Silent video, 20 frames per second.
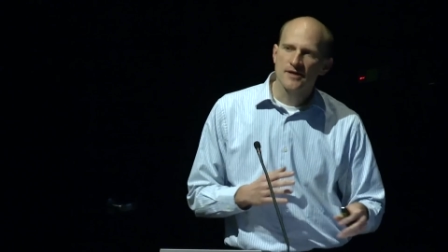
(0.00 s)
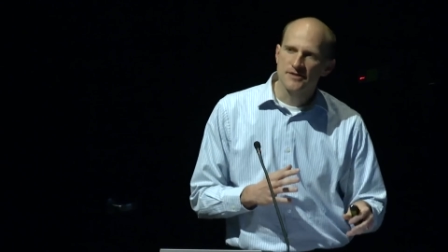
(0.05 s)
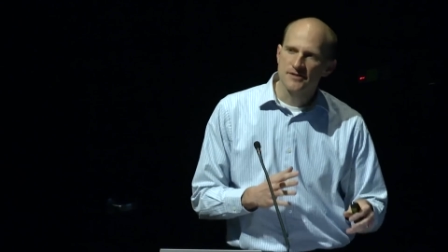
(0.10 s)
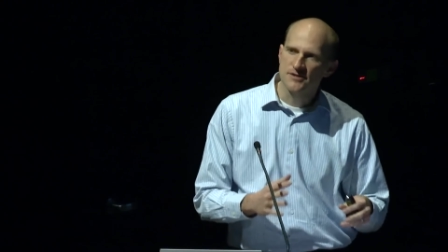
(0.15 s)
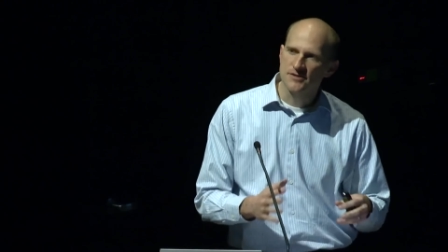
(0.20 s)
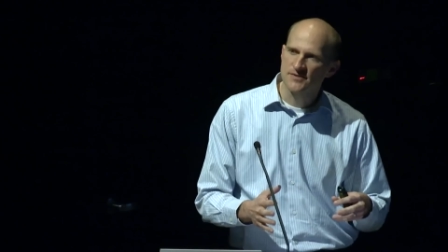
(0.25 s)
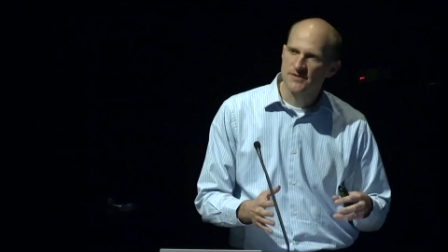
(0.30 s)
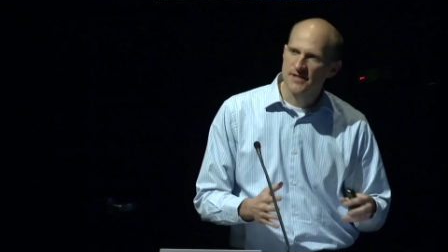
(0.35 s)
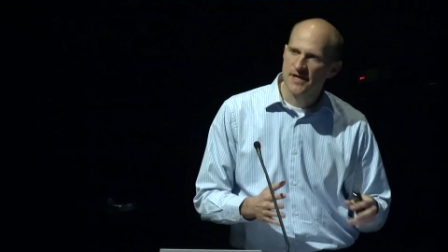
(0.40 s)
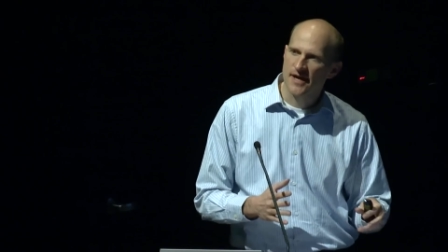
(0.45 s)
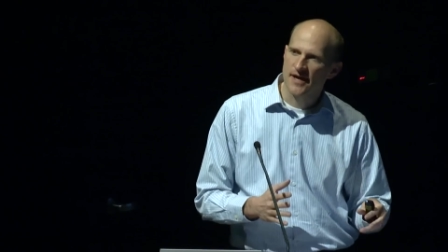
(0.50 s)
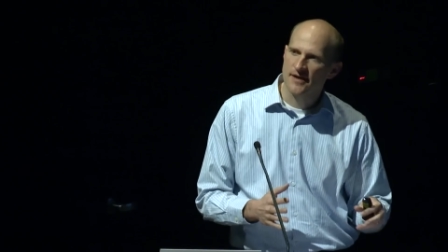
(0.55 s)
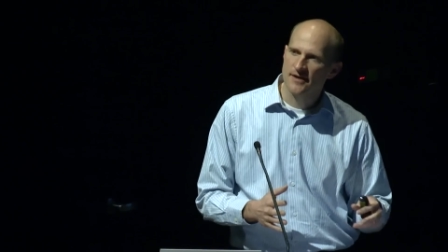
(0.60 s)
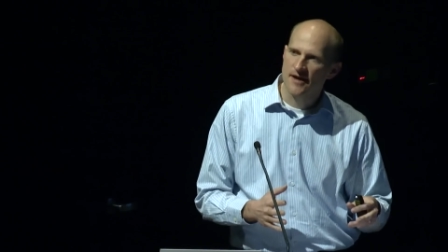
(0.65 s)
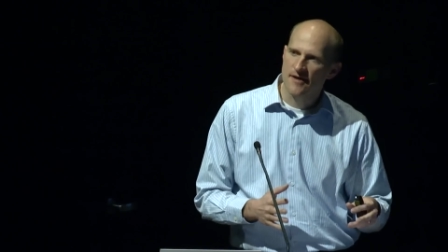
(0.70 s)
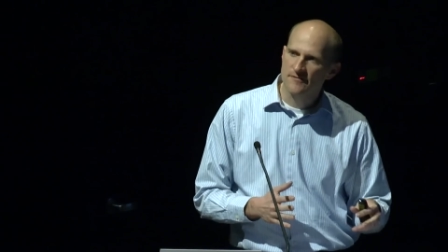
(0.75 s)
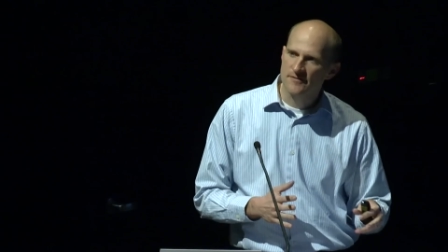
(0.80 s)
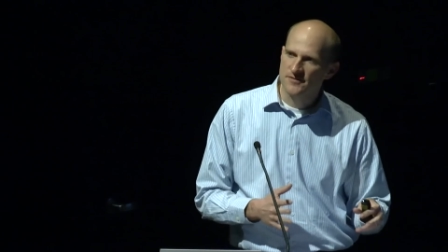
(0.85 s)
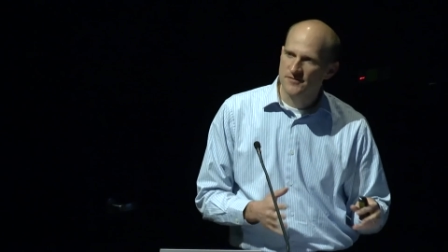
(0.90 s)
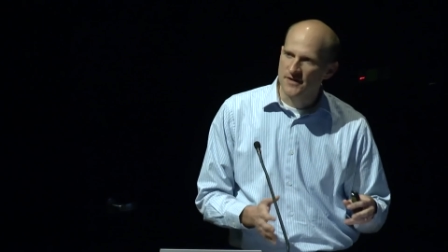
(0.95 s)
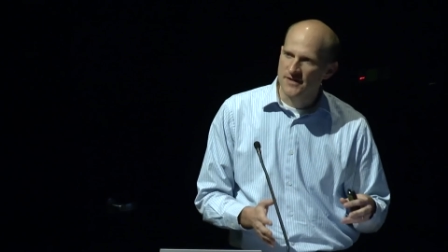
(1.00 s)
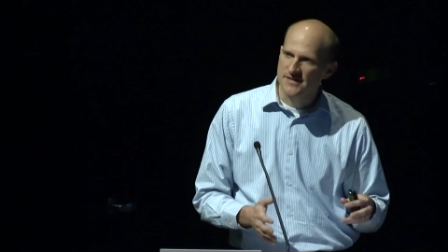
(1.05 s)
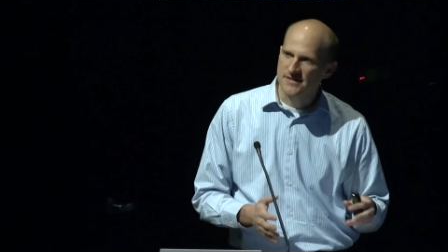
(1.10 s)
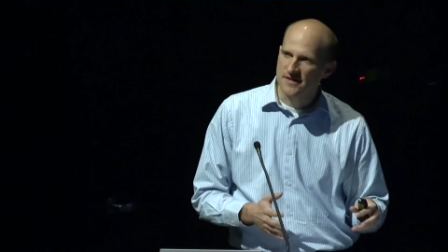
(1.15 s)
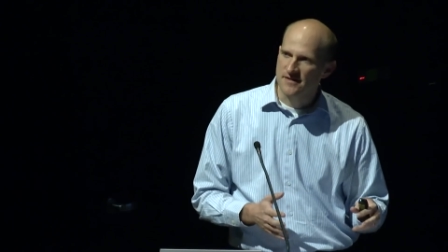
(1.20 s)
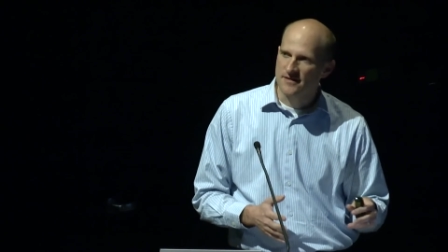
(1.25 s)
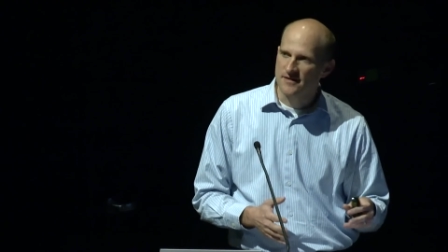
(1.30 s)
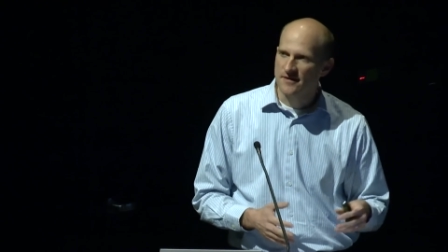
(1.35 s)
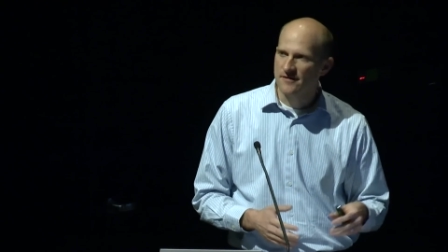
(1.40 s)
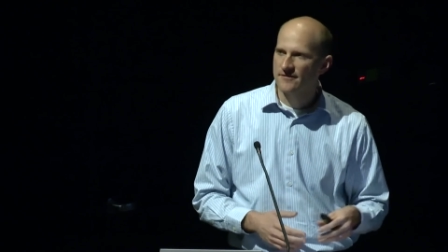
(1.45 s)
Do you say never trust
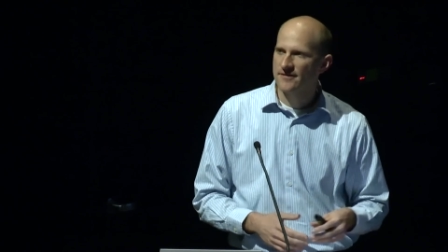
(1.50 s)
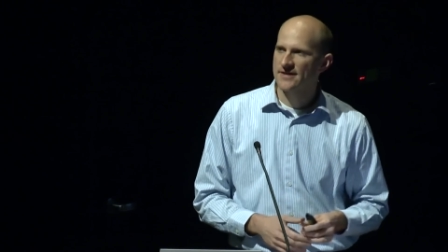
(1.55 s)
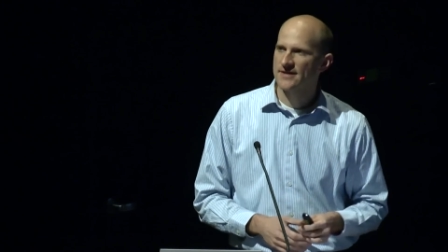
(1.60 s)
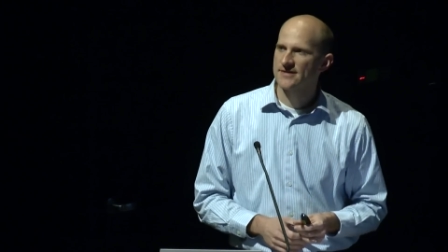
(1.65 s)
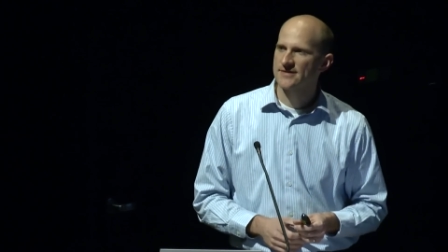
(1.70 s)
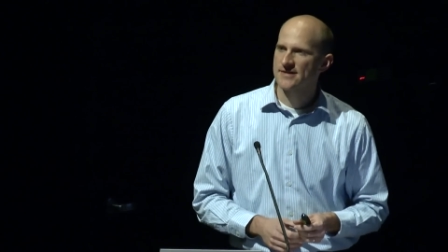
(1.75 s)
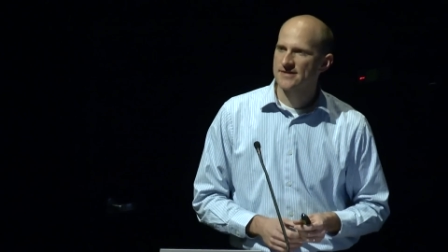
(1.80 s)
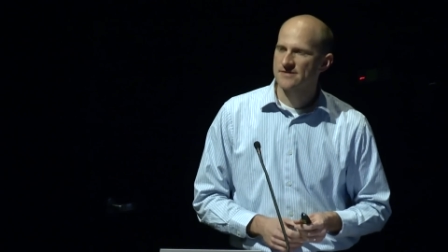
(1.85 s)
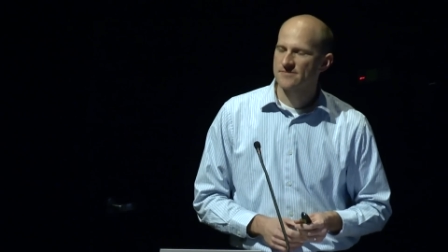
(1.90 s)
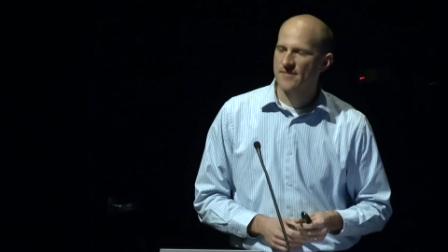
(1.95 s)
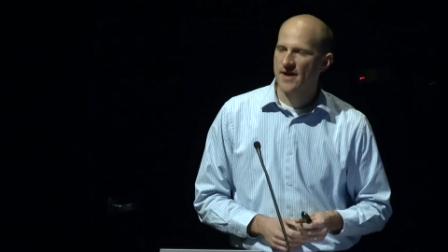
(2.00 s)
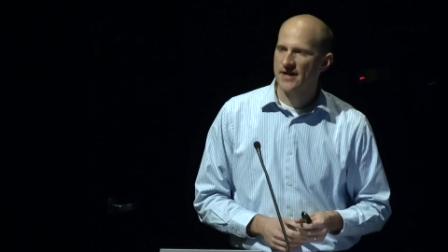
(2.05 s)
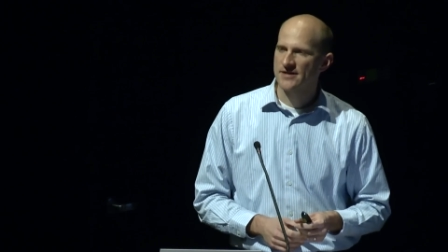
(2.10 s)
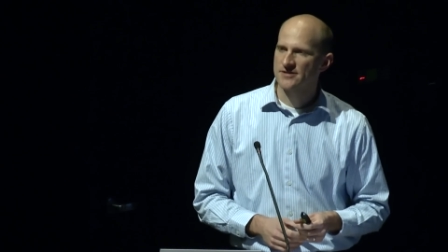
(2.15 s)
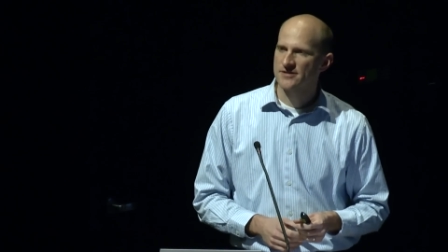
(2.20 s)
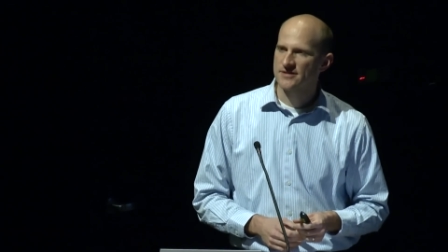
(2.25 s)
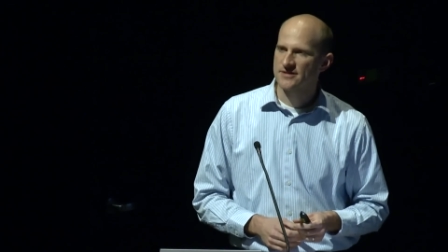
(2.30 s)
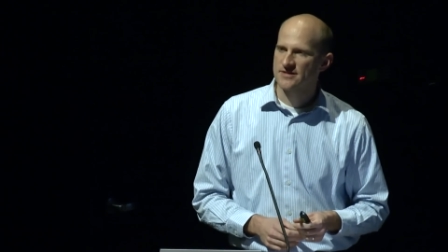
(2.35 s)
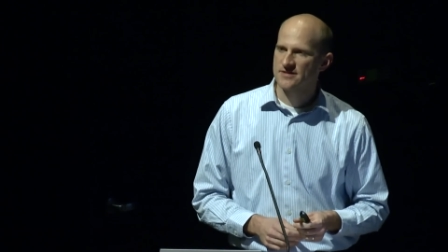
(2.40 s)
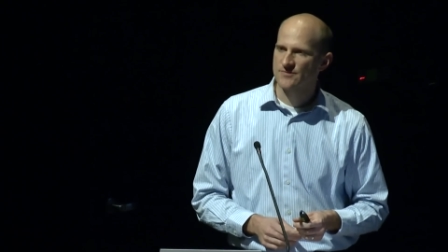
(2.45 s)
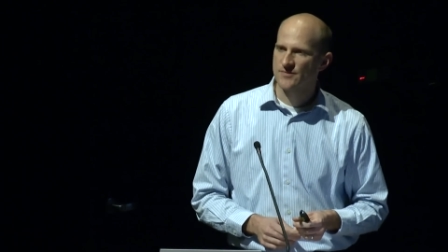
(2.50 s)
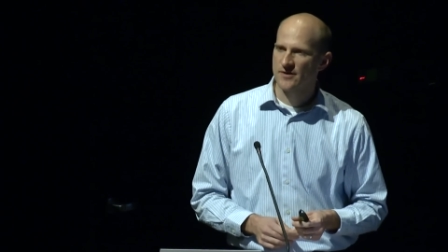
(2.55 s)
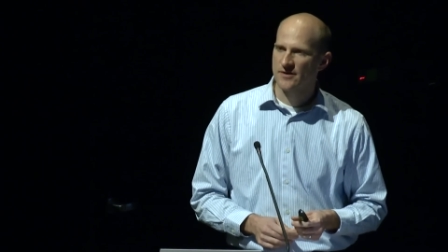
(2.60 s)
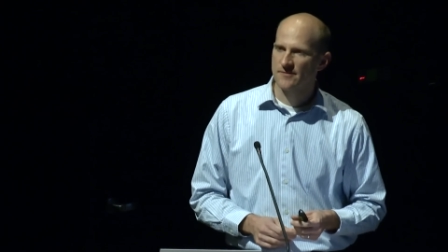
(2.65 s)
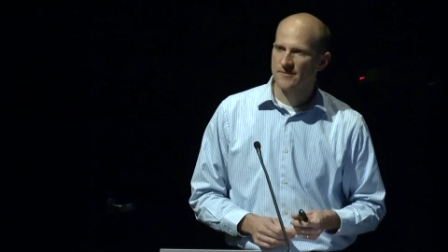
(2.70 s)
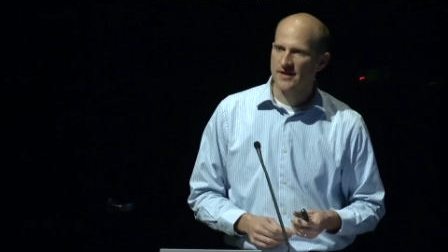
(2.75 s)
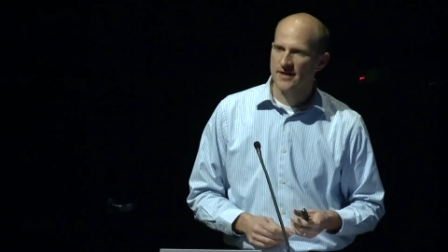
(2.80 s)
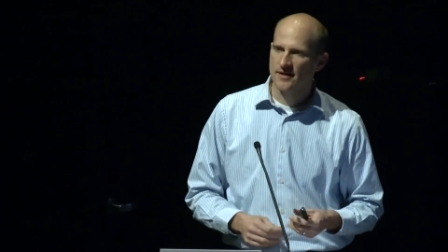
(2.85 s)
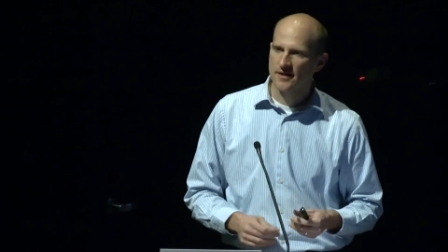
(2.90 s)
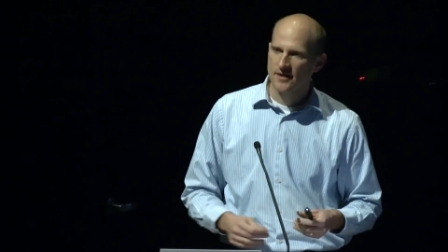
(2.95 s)
a theory that doesn't match an
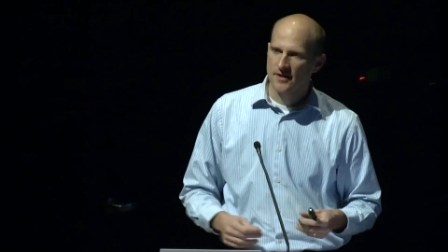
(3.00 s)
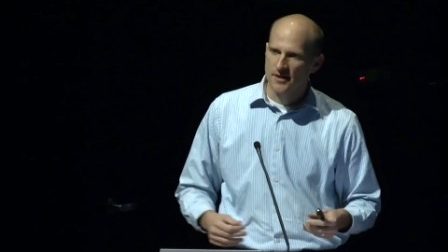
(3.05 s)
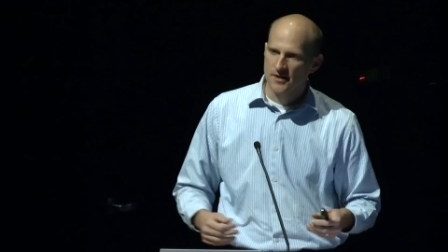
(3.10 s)
experiment?